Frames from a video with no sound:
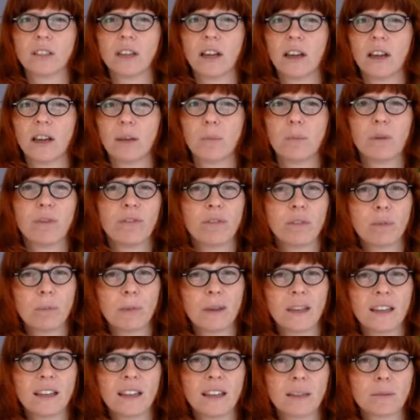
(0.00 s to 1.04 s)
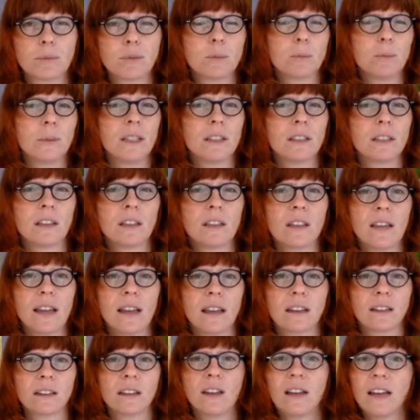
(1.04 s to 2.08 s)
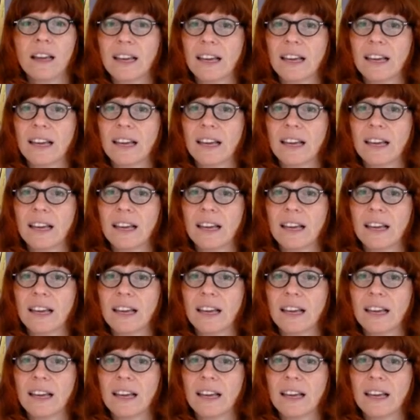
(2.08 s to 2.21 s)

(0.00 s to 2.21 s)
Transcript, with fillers: time before picking up speed at the end